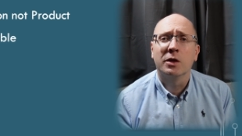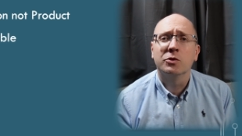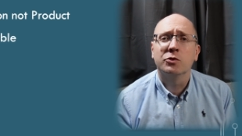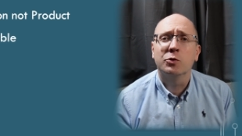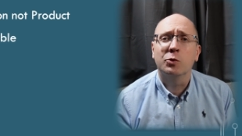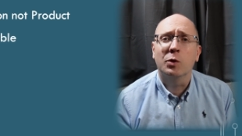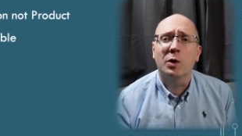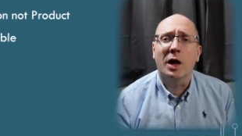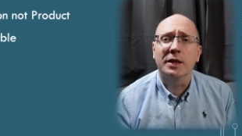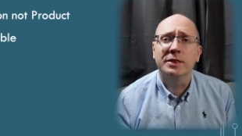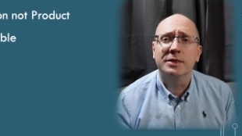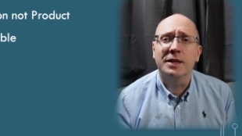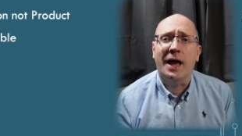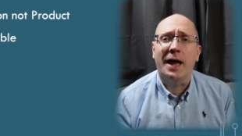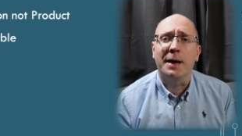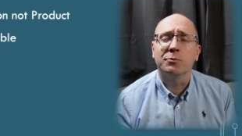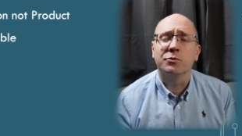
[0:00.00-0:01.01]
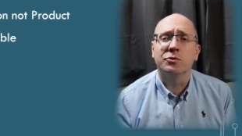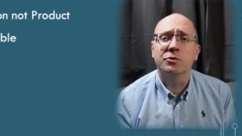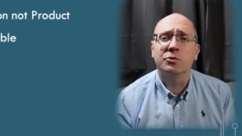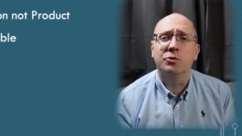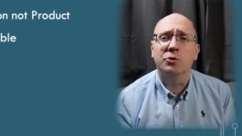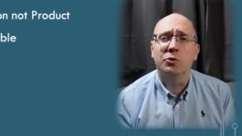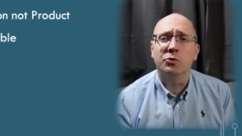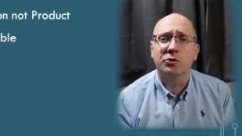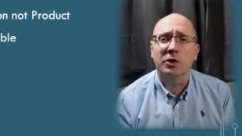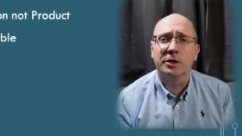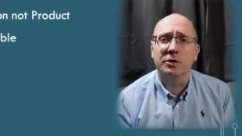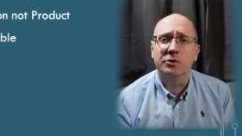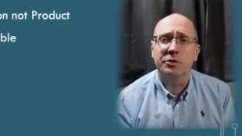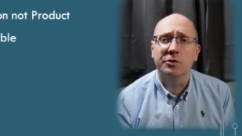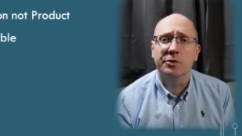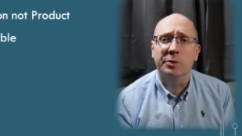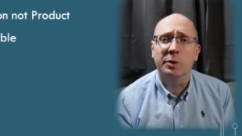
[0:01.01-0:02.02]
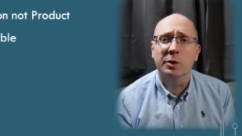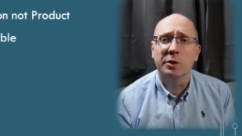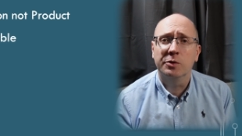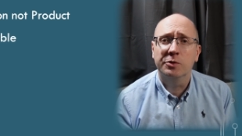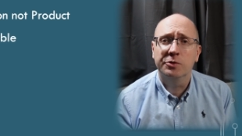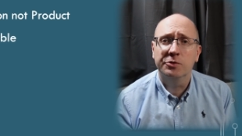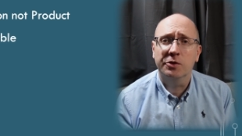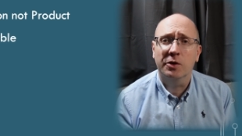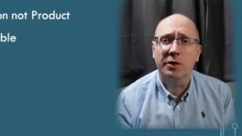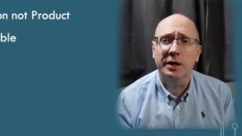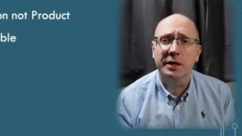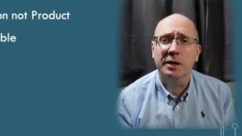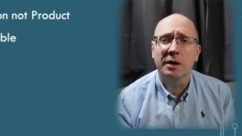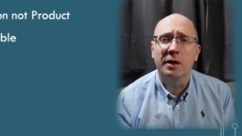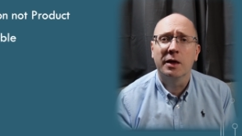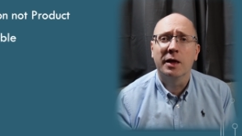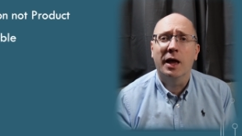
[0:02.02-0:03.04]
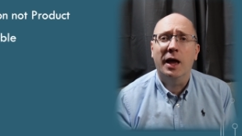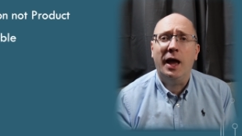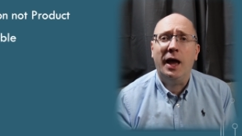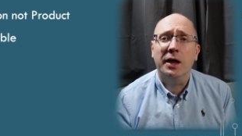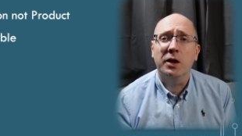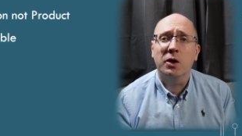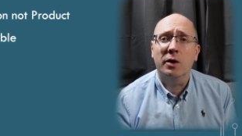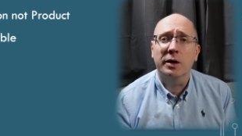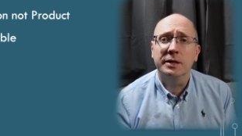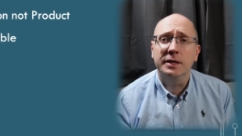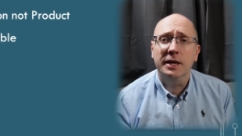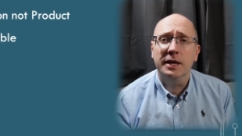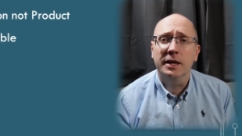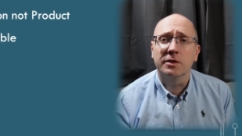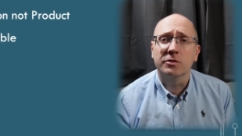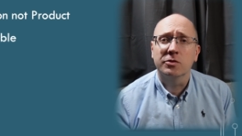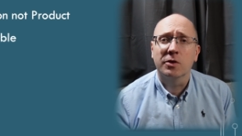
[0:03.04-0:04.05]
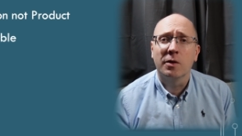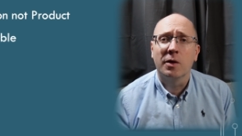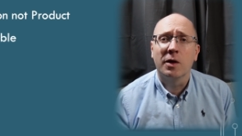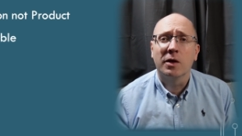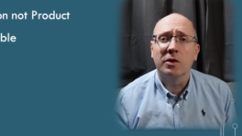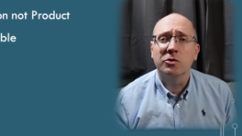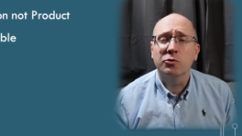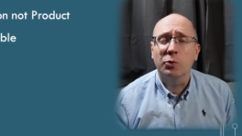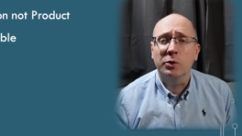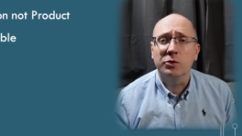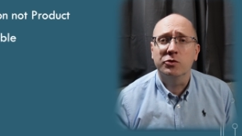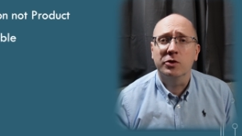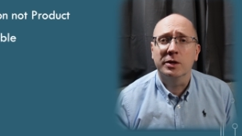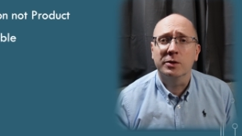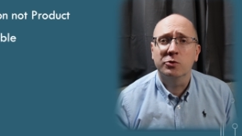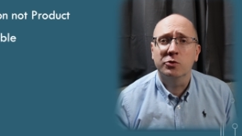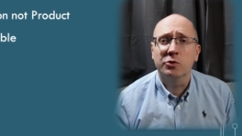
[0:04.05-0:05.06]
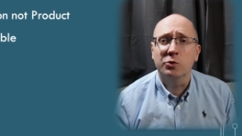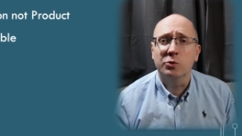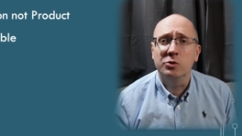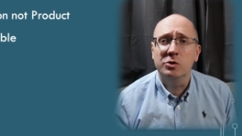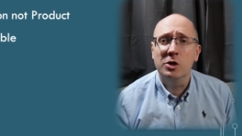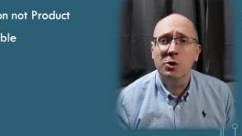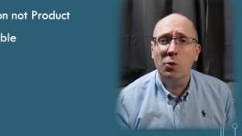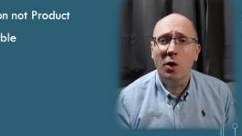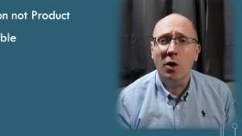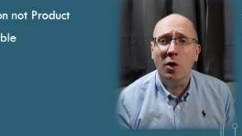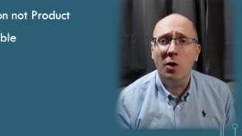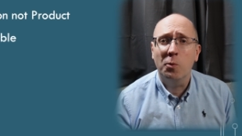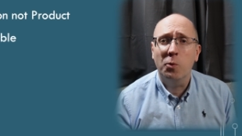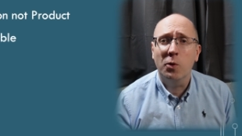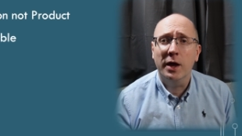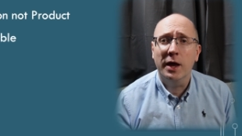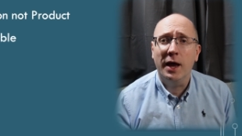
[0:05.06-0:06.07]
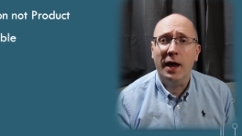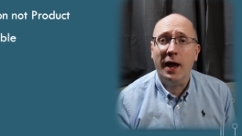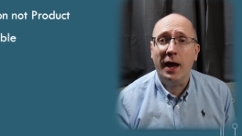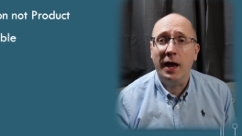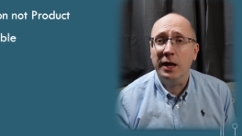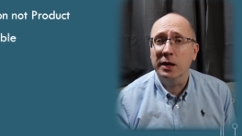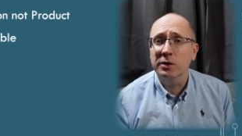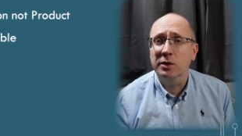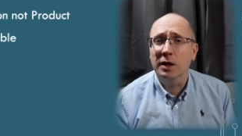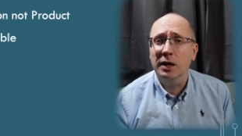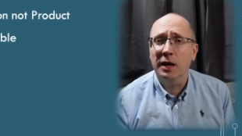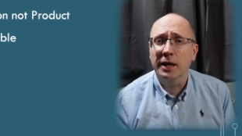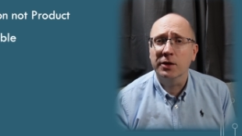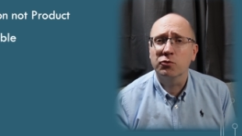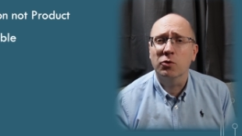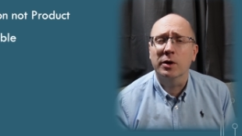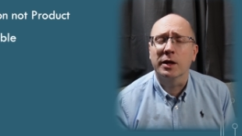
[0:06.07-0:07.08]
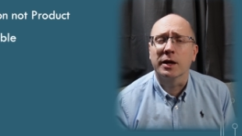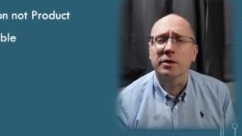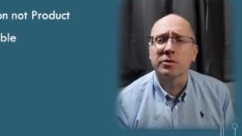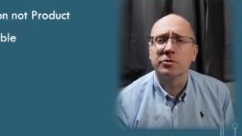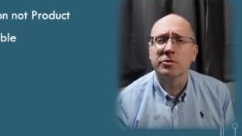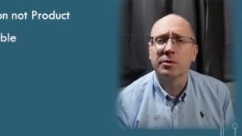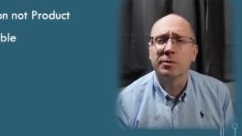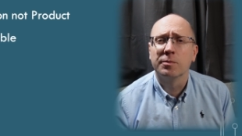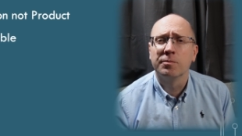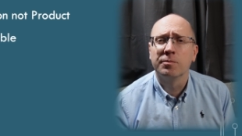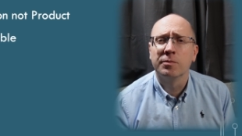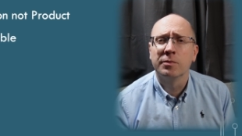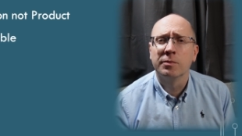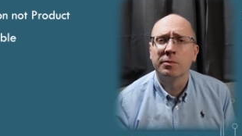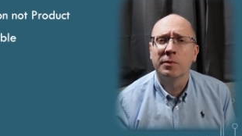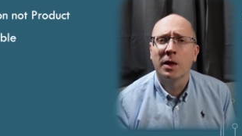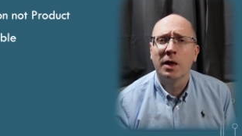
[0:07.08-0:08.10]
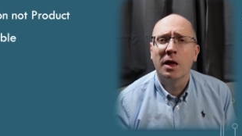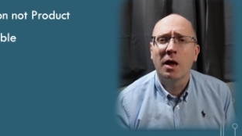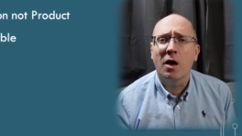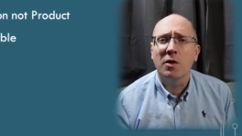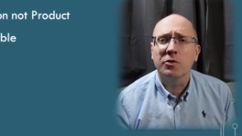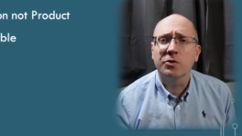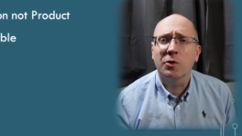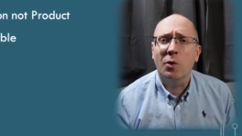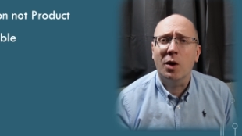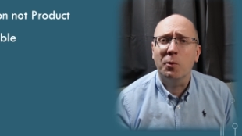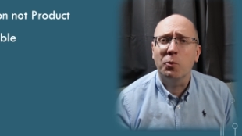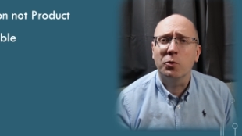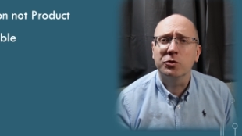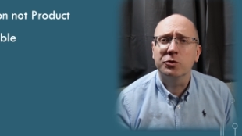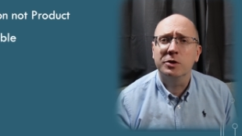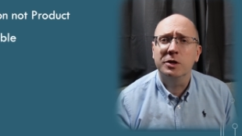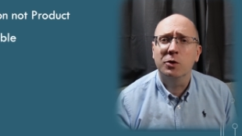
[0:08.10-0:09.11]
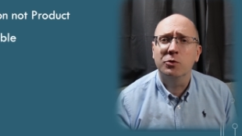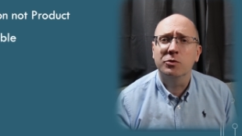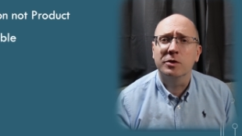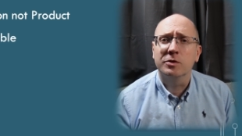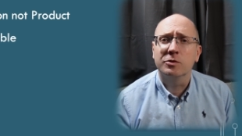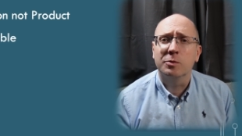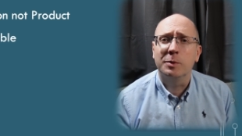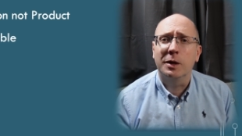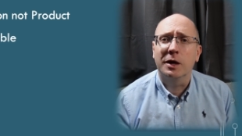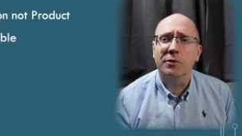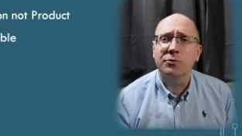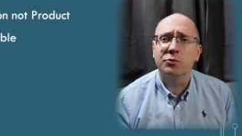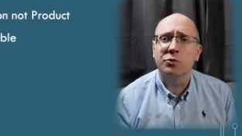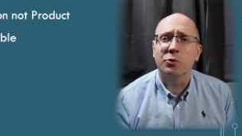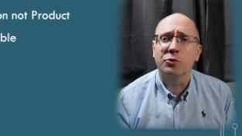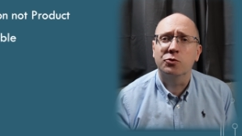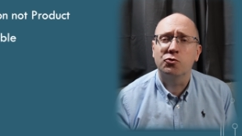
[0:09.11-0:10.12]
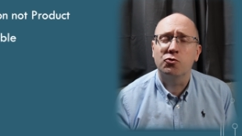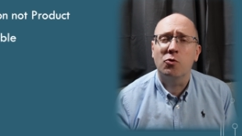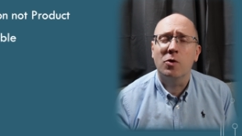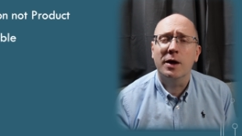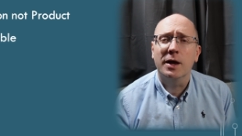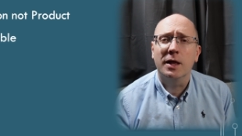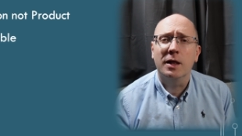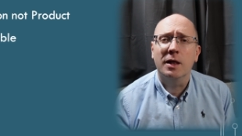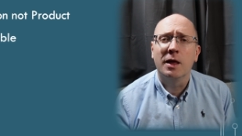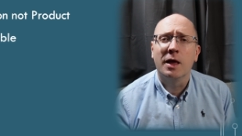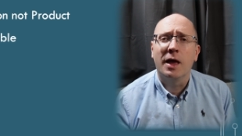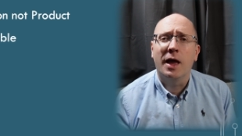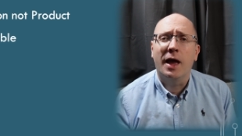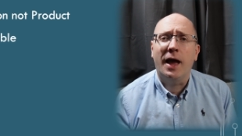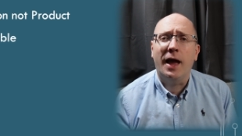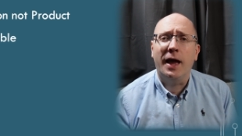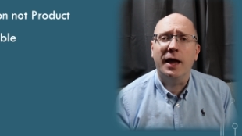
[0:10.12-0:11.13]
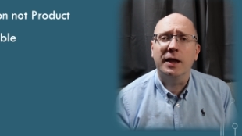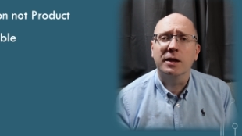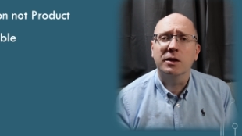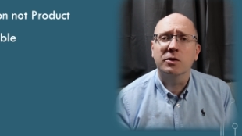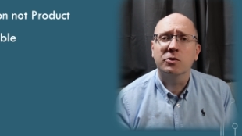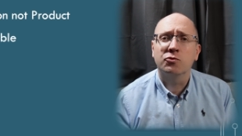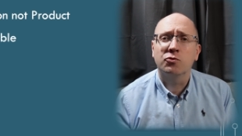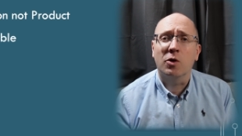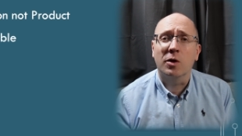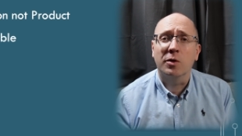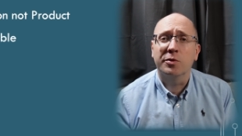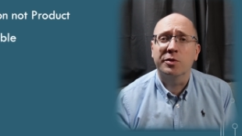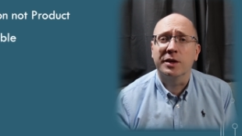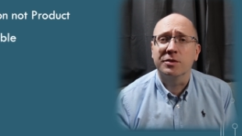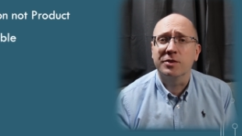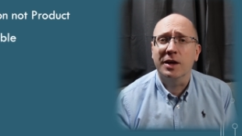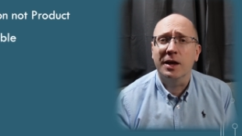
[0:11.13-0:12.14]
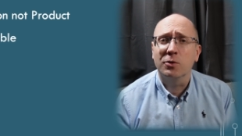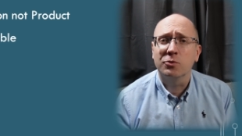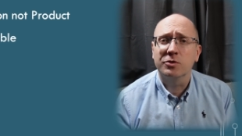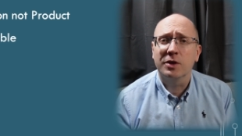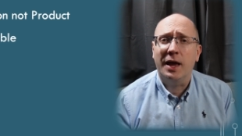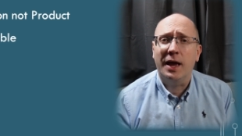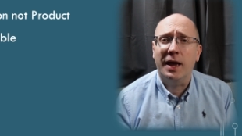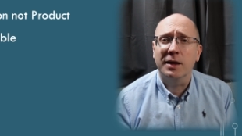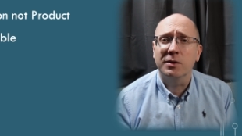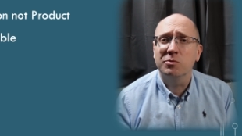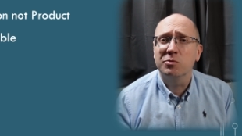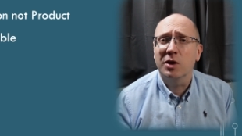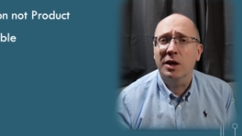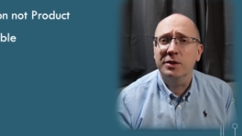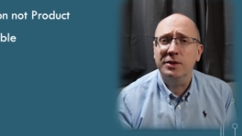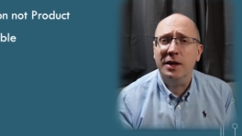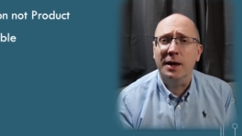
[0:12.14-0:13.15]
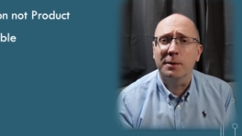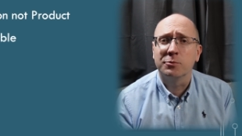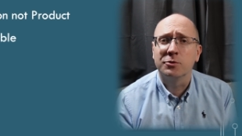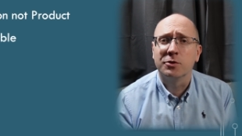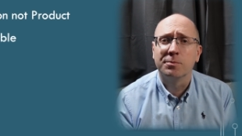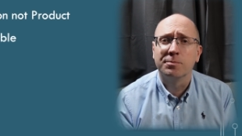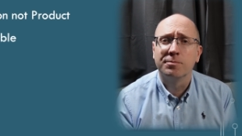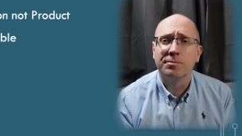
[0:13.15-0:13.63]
to adapt to changes in the design and ideas, switching to new hardware and electronics. So I want to use it to be able to trial and trial things out and adapt.